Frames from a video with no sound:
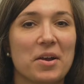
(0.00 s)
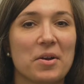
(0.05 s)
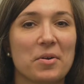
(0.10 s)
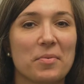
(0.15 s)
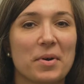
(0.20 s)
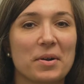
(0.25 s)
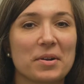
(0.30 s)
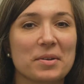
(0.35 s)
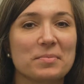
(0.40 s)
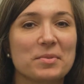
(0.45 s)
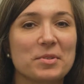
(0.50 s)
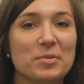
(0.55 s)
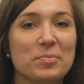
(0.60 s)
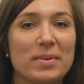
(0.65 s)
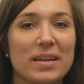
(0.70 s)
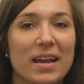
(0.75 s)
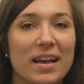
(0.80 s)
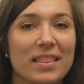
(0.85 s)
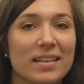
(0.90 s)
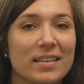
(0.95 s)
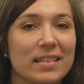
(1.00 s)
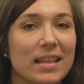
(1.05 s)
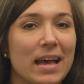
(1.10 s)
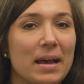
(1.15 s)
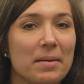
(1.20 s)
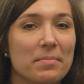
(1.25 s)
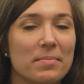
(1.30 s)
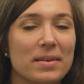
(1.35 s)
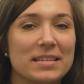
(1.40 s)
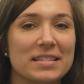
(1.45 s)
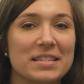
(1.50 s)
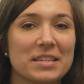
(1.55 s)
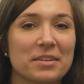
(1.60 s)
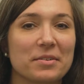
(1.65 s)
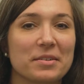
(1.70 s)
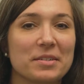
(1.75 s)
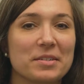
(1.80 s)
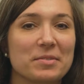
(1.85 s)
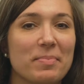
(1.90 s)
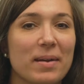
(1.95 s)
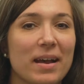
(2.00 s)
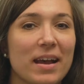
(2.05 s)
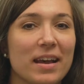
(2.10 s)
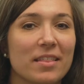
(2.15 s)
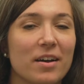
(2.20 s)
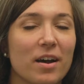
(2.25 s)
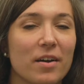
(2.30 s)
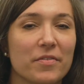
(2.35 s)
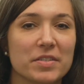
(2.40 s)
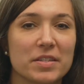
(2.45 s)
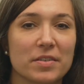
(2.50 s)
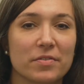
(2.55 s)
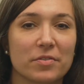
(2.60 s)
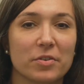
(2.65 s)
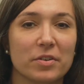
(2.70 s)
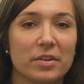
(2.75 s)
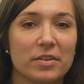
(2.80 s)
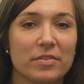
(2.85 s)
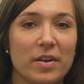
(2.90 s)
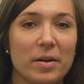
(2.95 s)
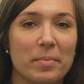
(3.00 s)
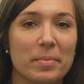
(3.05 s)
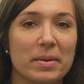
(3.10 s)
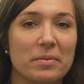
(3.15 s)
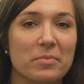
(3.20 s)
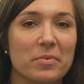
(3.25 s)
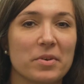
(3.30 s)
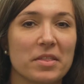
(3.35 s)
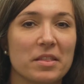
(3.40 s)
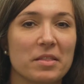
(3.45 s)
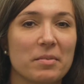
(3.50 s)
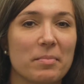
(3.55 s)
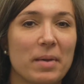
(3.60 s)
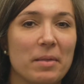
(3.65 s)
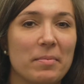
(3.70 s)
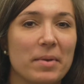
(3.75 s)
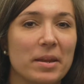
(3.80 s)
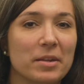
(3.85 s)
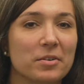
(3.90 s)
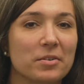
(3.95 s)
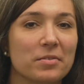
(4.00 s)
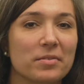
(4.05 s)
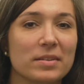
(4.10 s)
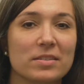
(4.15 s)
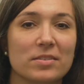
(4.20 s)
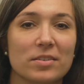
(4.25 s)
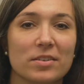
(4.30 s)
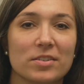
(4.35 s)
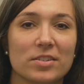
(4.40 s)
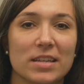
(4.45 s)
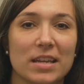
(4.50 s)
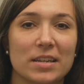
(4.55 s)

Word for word: Welcome to Beyond the Lab, a series by the Office of Career Development within the Biomedical Research,